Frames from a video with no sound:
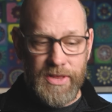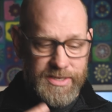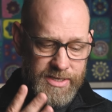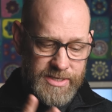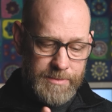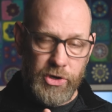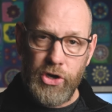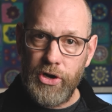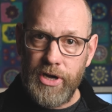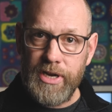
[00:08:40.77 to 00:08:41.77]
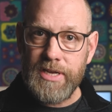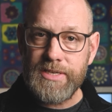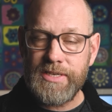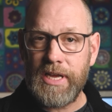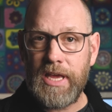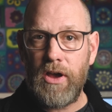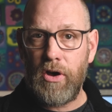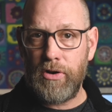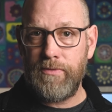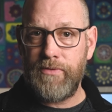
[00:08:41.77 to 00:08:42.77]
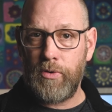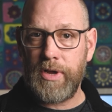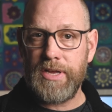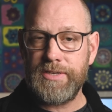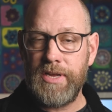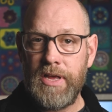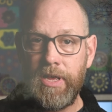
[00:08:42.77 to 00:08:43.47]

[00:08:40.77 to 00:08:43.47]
this is some good sticky autofocus